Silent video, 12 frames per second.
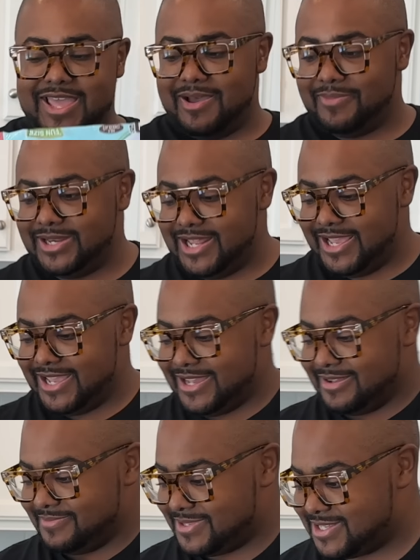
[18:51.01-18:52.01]
M and
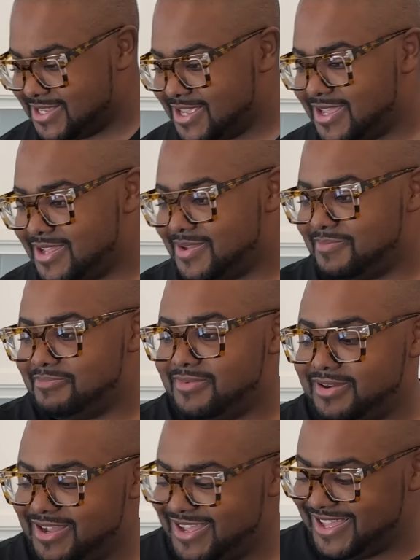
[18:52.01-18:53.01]
M. Good, more for me to
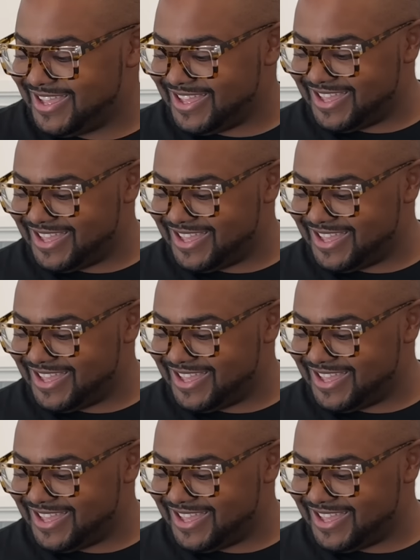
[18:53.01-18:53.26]
try.